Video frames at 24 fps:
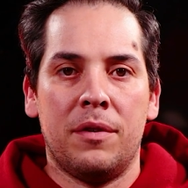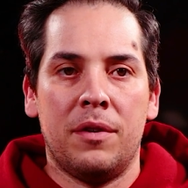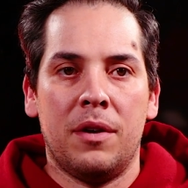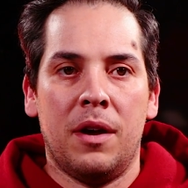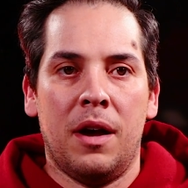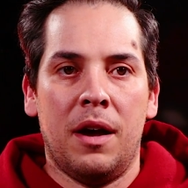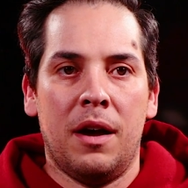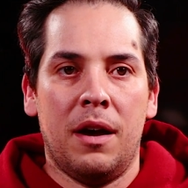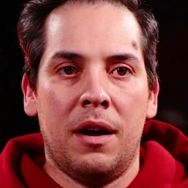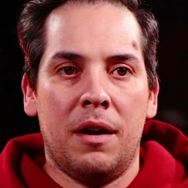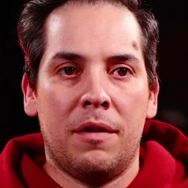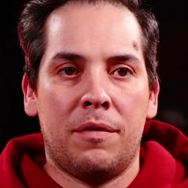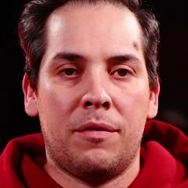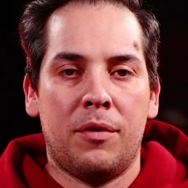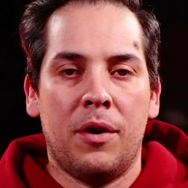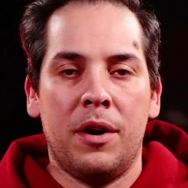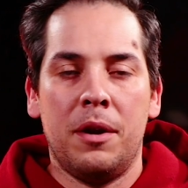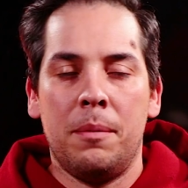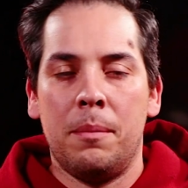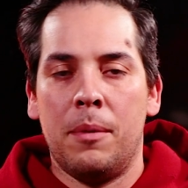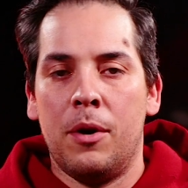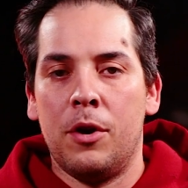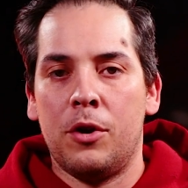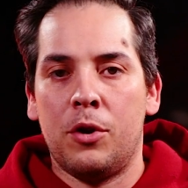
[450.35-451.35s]
of
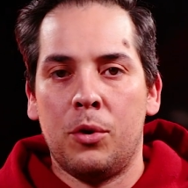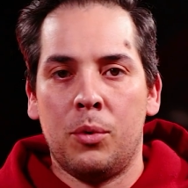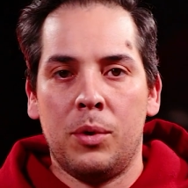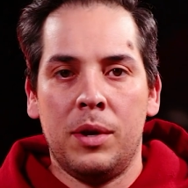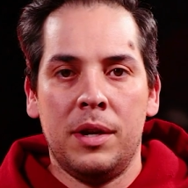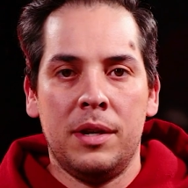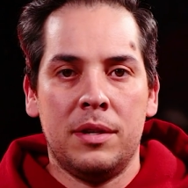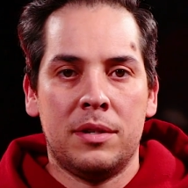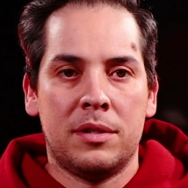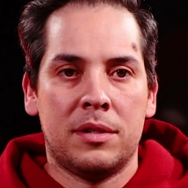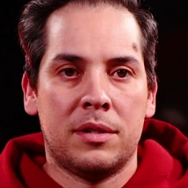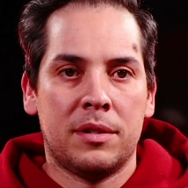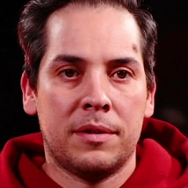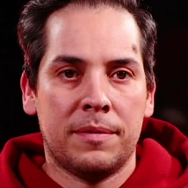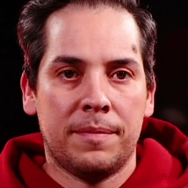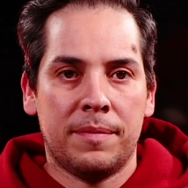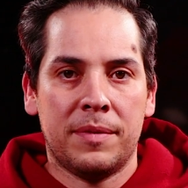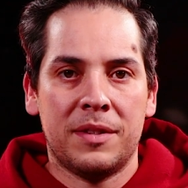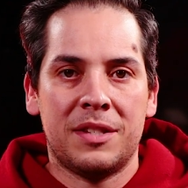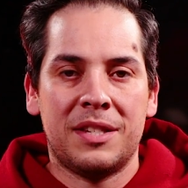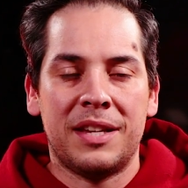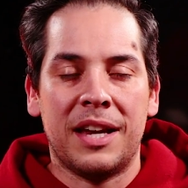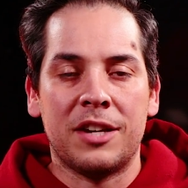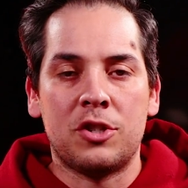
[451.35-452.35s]
Freddie Mercury's
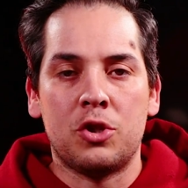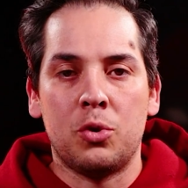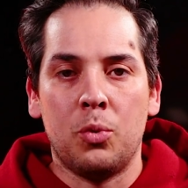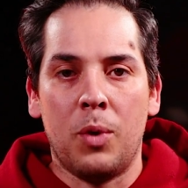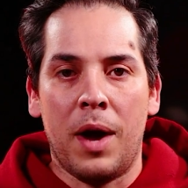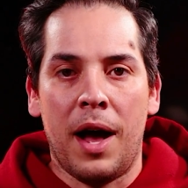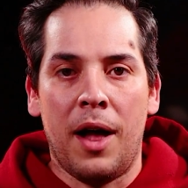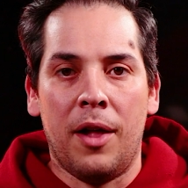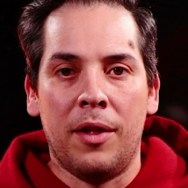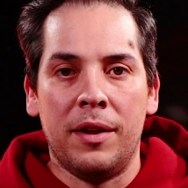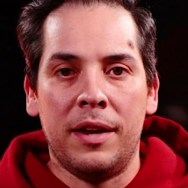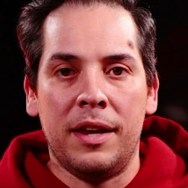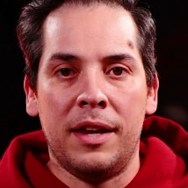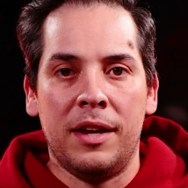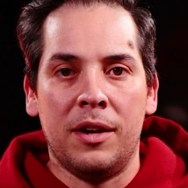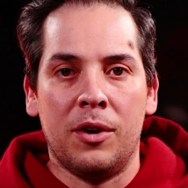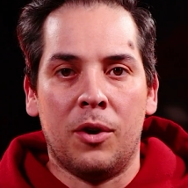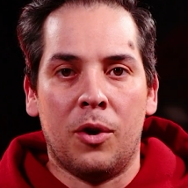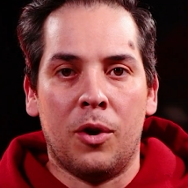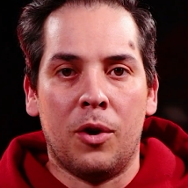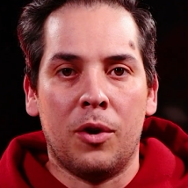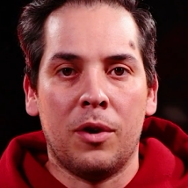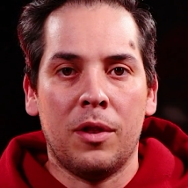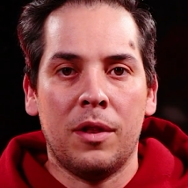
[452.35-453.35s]
sexuality,
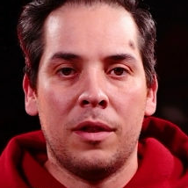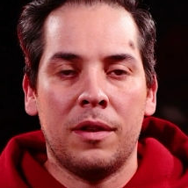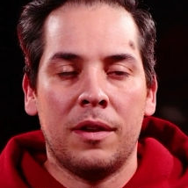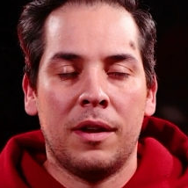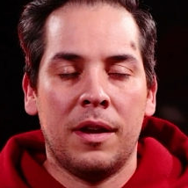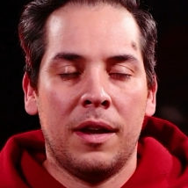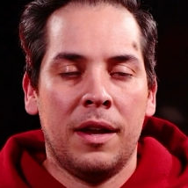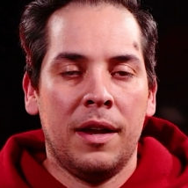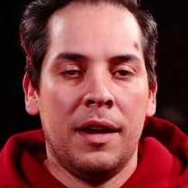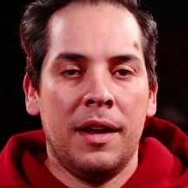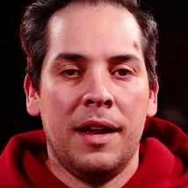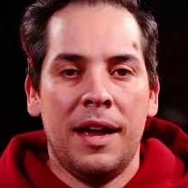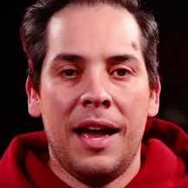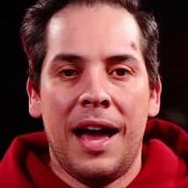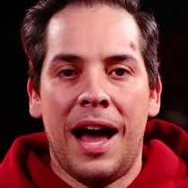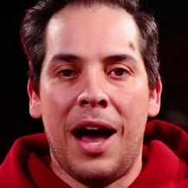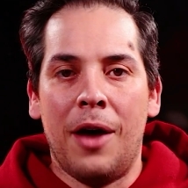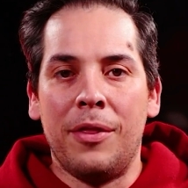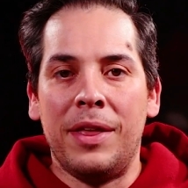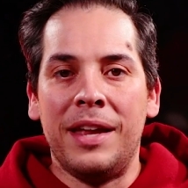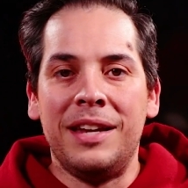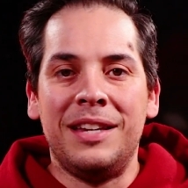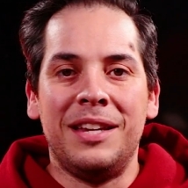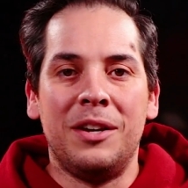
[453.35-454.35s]
or
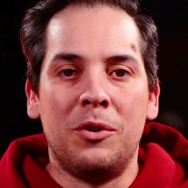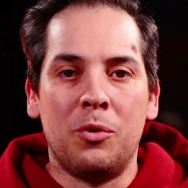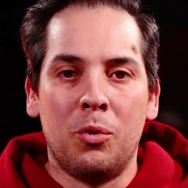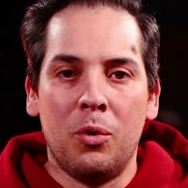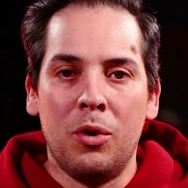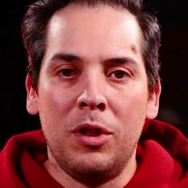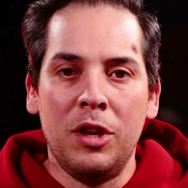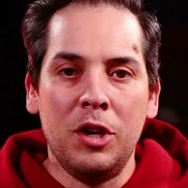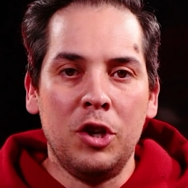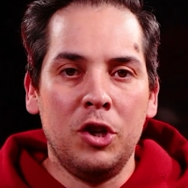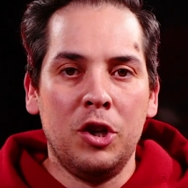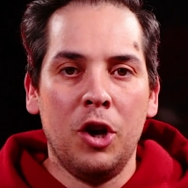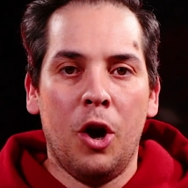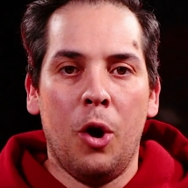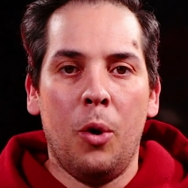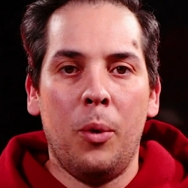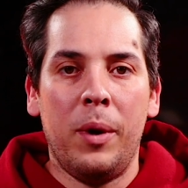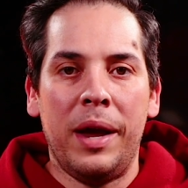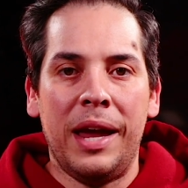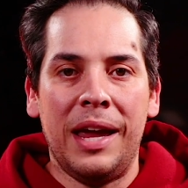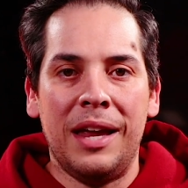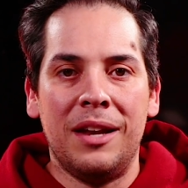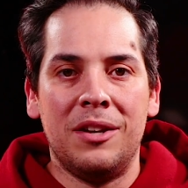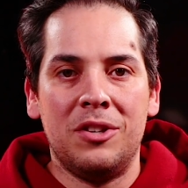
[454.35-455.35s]
how they didn't really
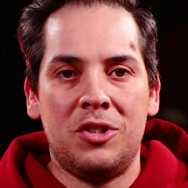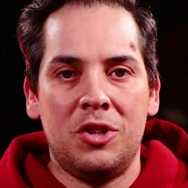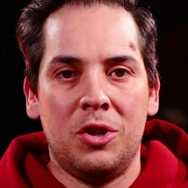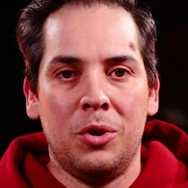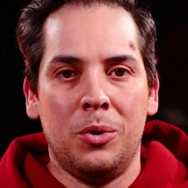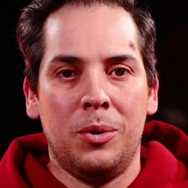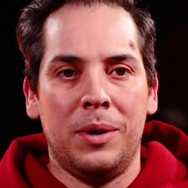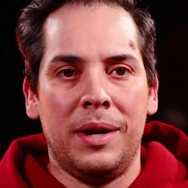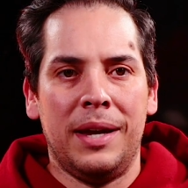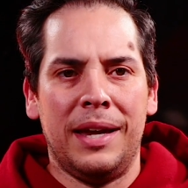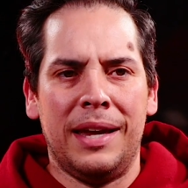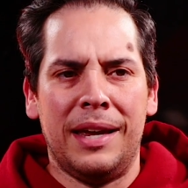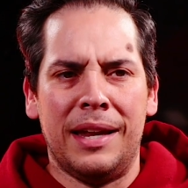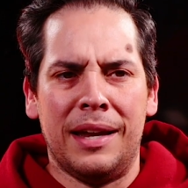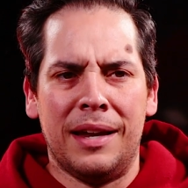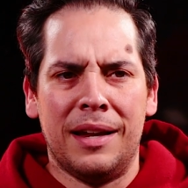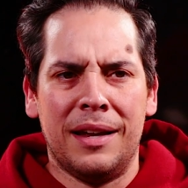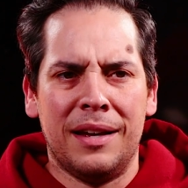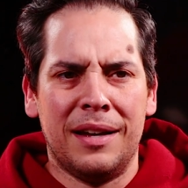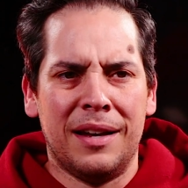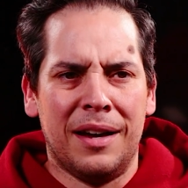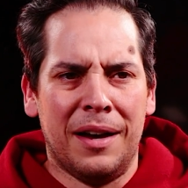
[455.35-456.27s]
go into it.